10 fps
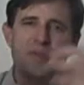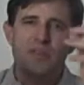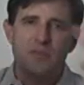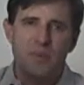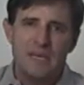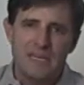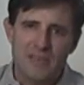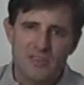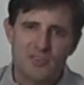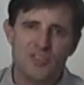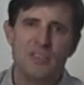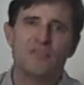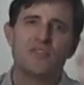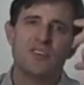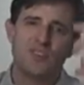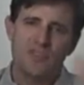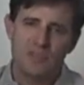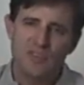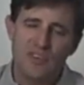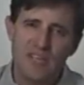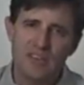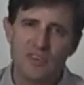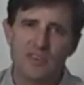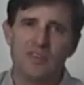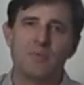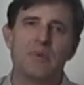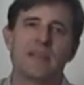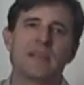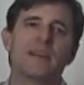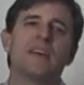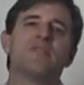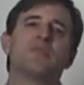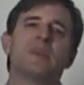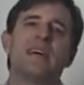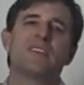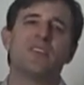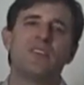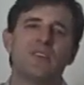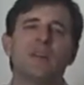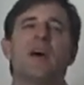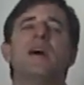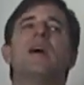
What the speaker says: feel your body kind of shift stages a little bit, like a kind of a relaxation.